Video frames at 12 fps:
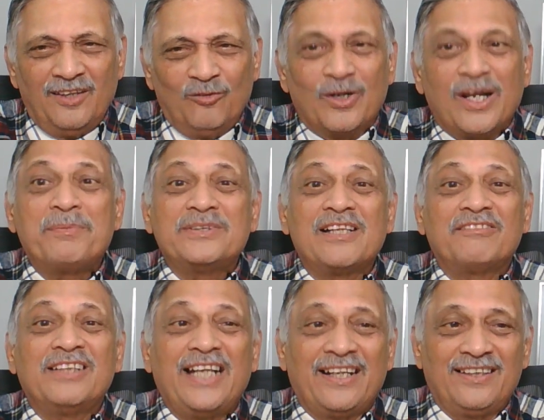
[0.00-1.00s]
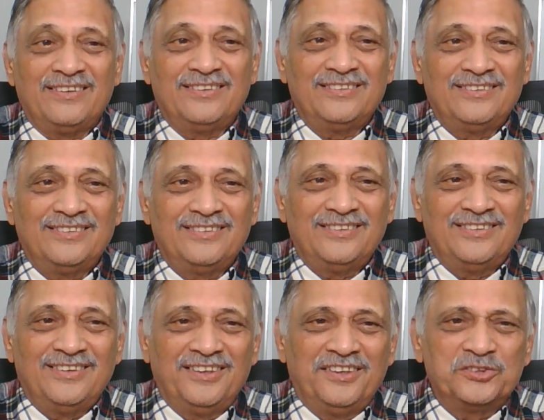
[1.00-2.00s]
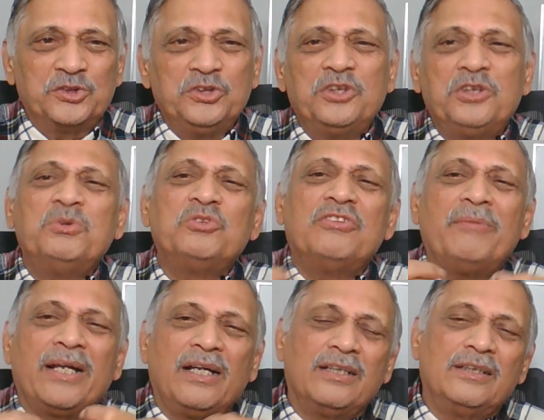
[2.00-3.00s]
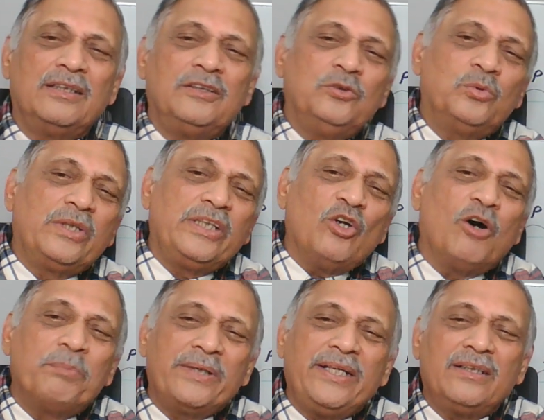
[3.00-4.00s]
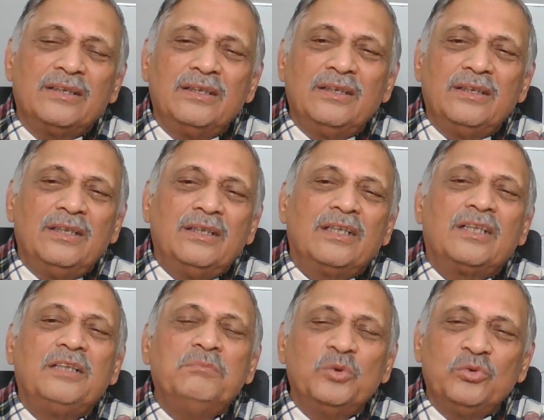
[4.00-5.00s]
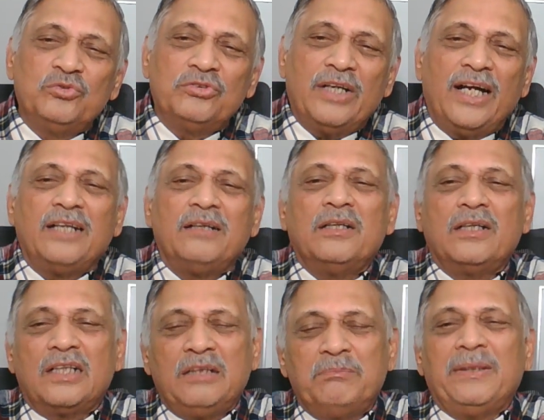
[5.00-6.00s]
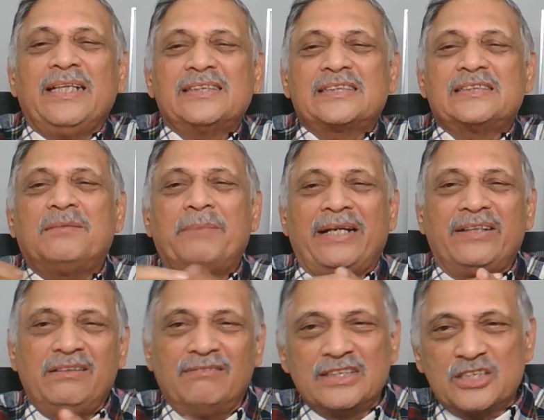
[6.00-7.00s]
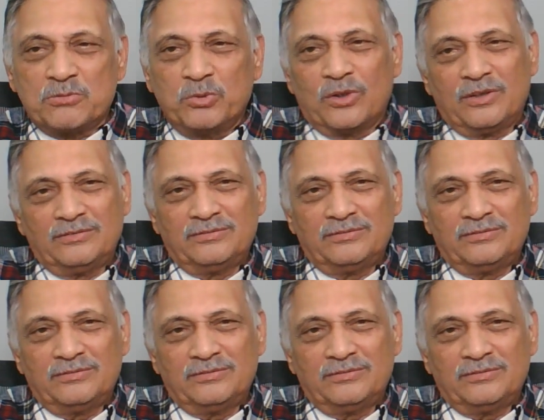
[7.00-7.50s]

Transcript: What happens after that? So you remove you reoperate, remove and replace the battery once more,